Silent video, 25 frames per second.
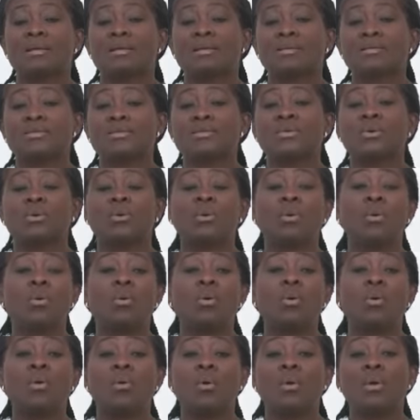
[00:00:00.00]

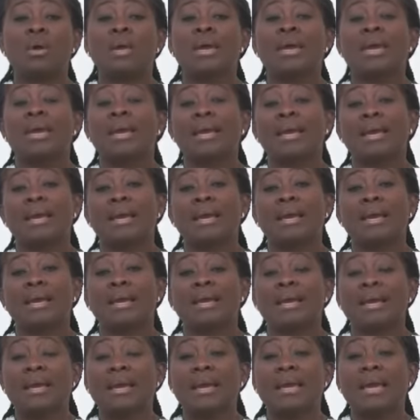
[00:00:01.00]
So,
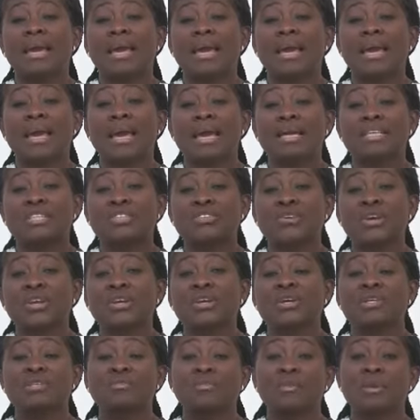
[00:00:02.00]

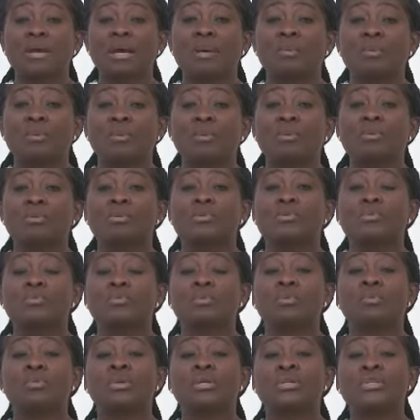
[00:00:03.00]
extraneous variables
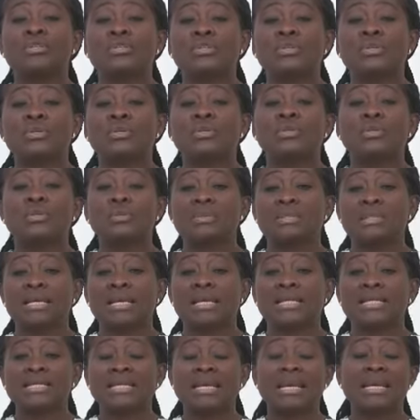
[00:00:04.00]
will reduce the
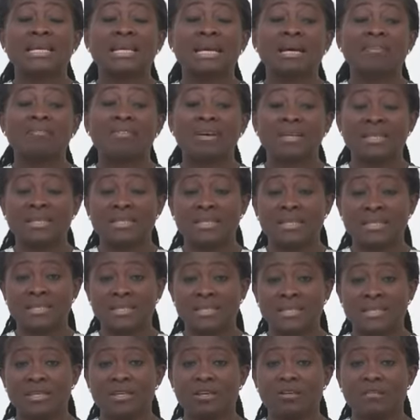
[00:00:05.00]
internal
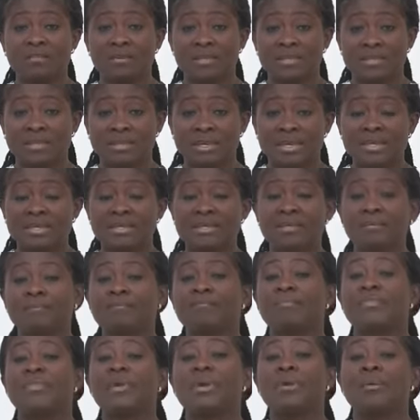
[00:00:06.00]
validity of a study.
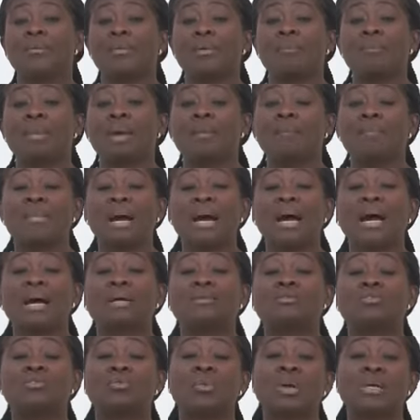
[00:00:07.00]

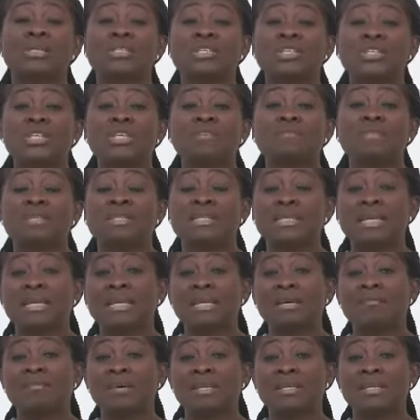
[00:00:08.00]
Remember, to achieve
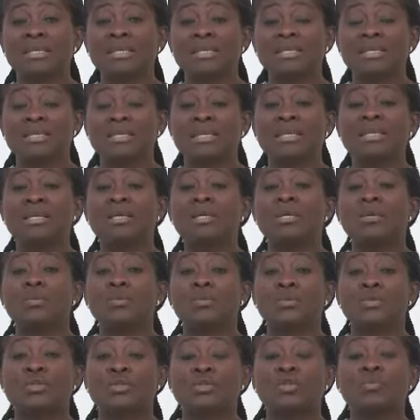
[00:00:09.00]
internal validity,
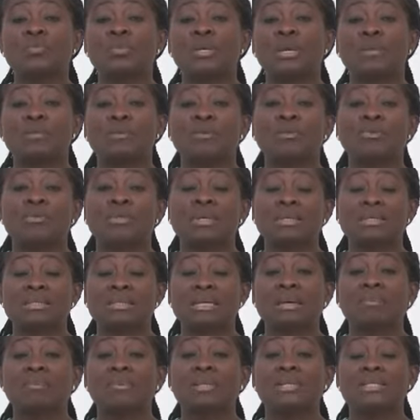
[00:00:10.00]
we should be able to
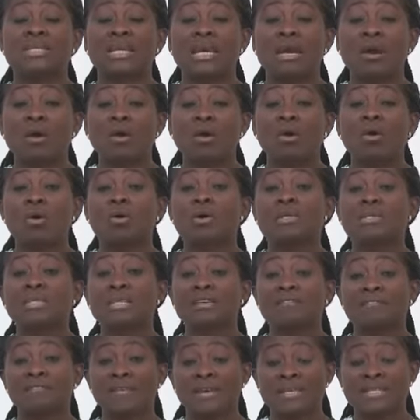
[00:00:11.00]
establish a
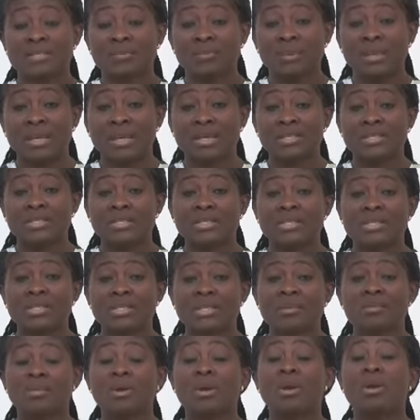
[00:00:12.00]
cause-effect
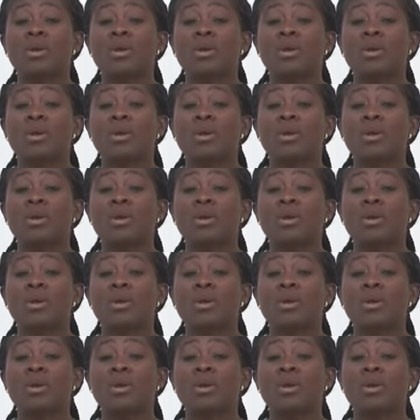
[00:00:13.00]
relationship,